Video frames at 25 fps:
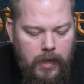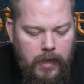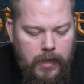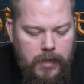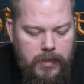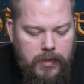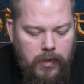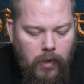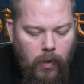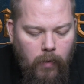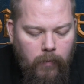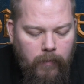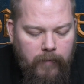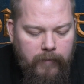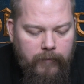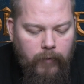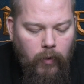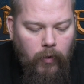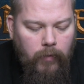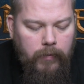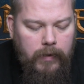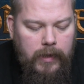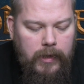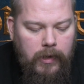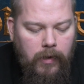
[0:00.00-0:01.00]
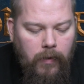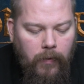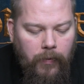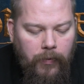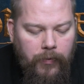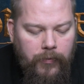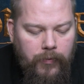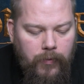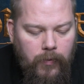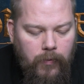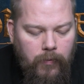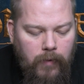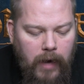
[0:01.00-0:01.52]
So we've already gone
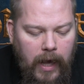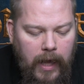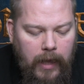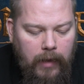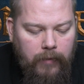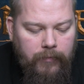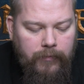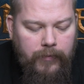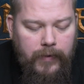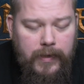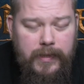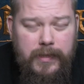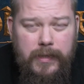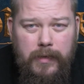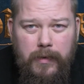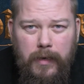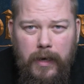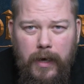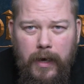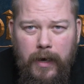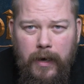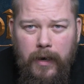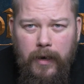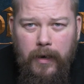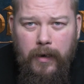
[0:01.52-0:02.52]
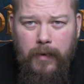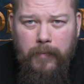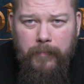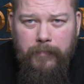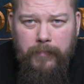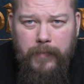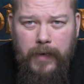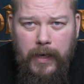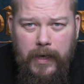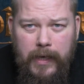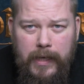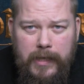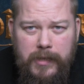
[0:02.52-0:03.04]
through Alfred
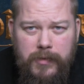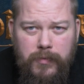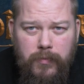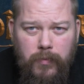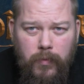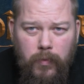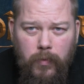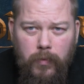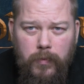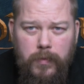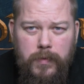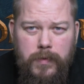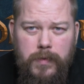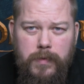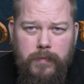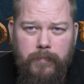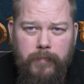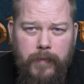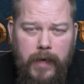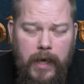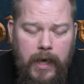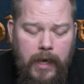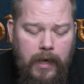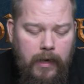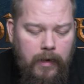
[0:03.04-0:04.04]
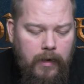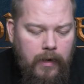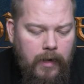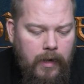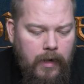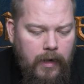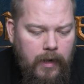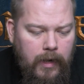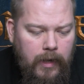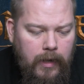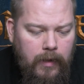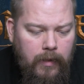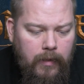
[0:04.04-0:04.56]
and his rules
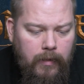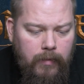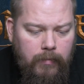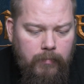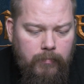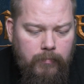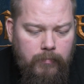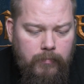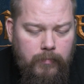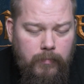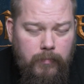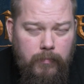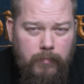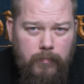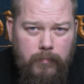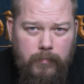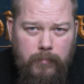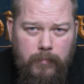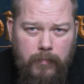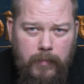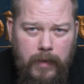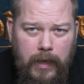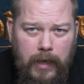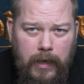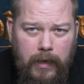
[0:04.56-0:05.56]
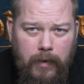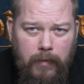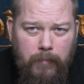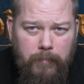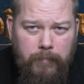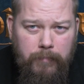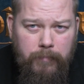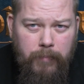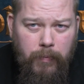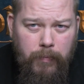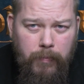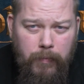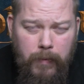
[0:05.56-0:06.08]
in the
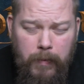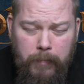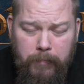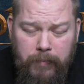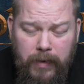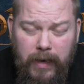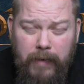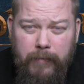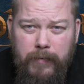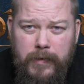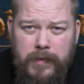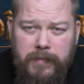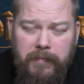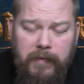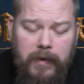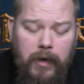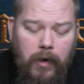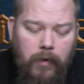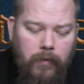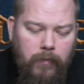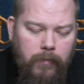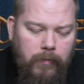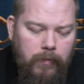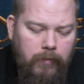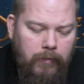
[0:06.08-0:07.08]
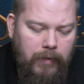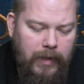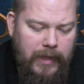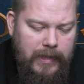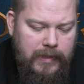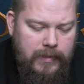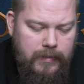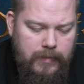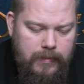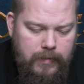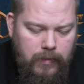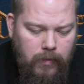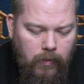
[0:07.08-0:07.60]
previous video we
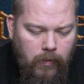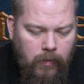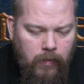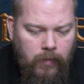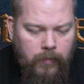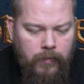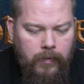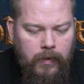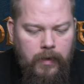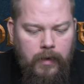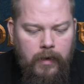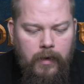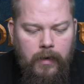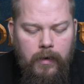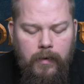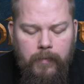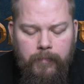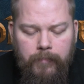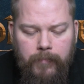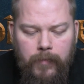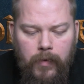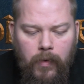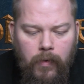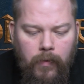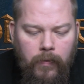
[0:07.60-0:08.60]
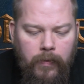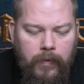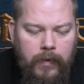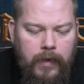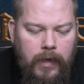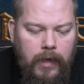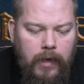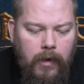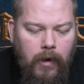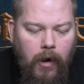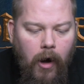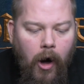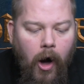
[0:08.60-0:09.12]
released on
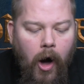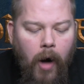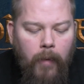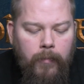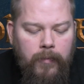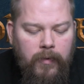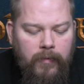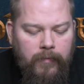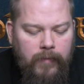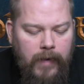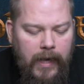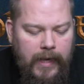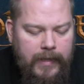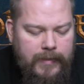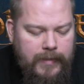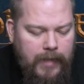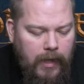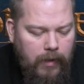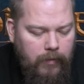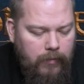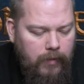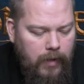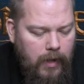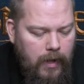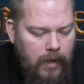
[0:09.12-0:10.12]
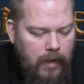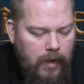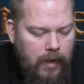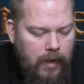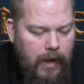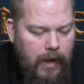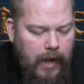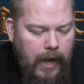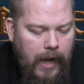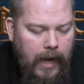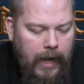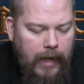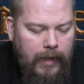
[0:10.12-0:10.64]
the Army of Lake-town,
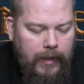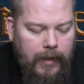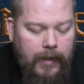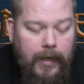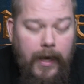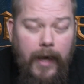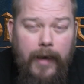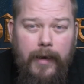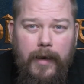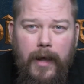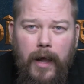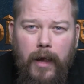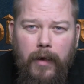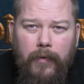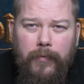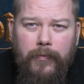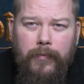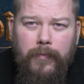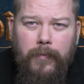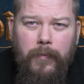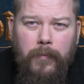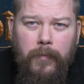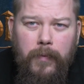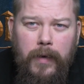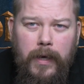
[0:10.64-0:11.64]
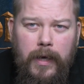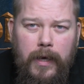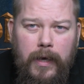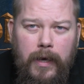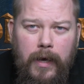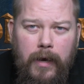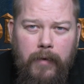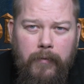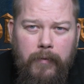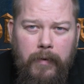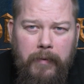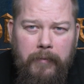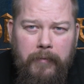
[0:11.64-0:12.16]
and Gandalf we
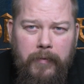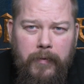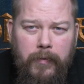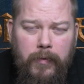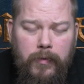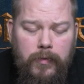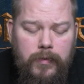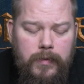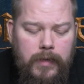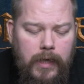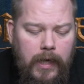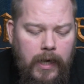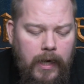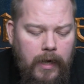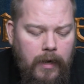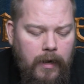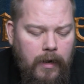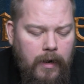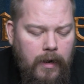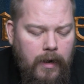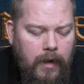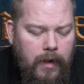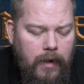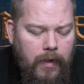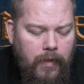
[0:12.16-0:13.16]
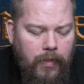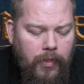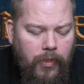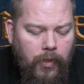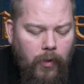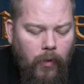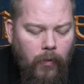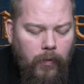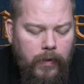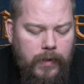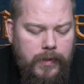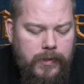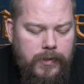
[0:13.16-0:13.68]
reviewed in
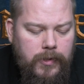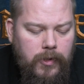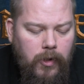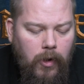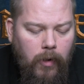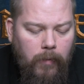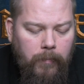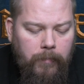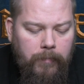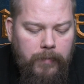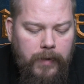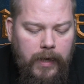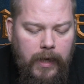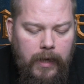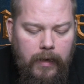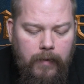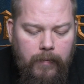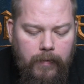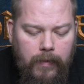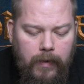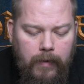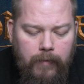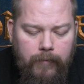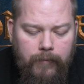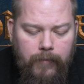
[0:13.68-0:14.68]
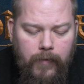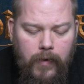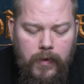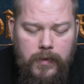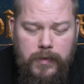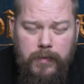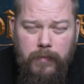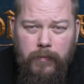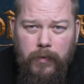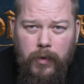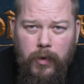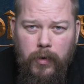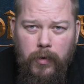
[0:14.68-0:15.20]
Thorin's Company, the
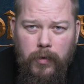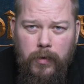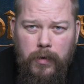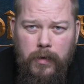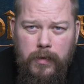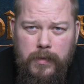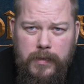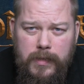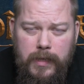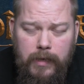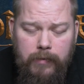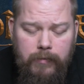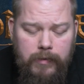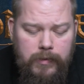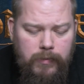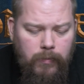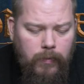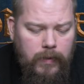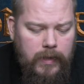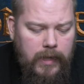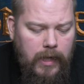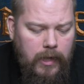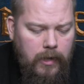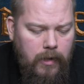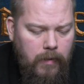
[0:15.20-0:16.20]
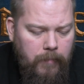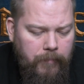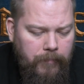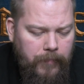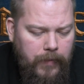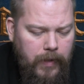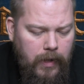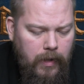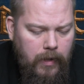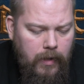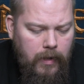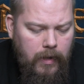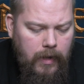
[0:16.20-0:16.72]
first of the good series we did,
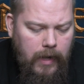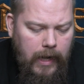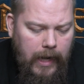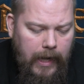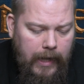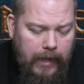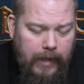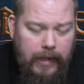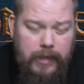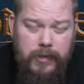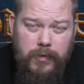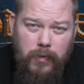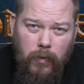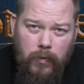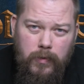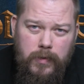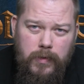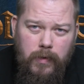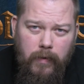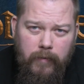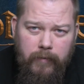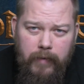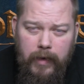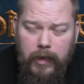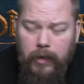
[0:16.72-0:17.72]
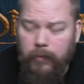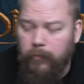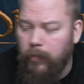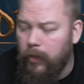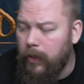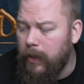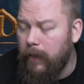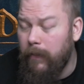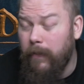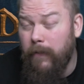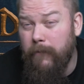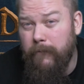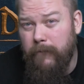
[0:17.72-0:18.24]
and is also available
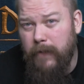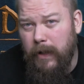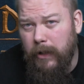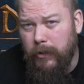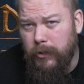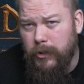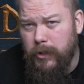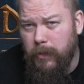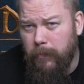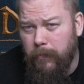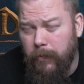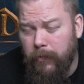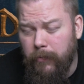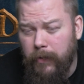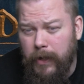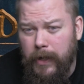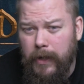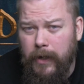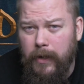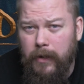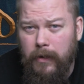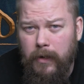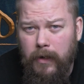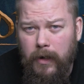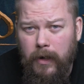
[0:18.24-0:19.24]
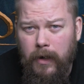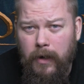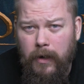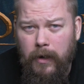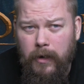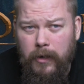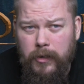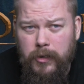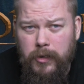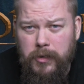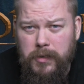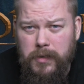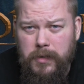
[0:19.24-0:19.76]
in the Fellowship of the Ring.
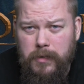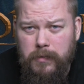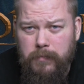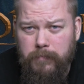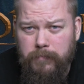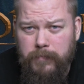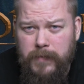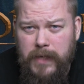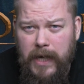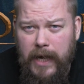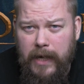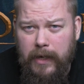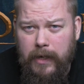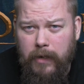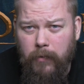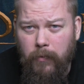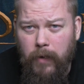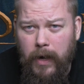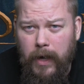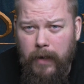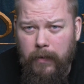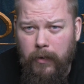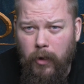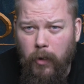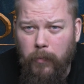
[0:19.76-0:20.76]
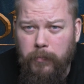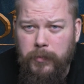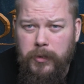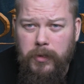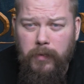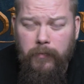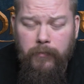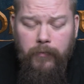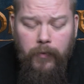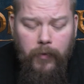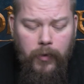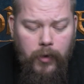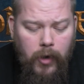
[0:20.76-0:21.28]
Just take away the
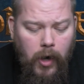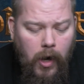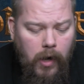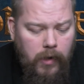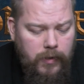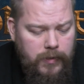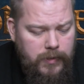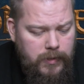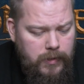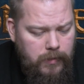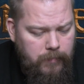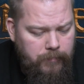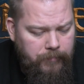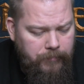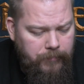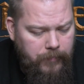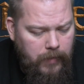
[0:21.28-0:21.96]
option for the cart.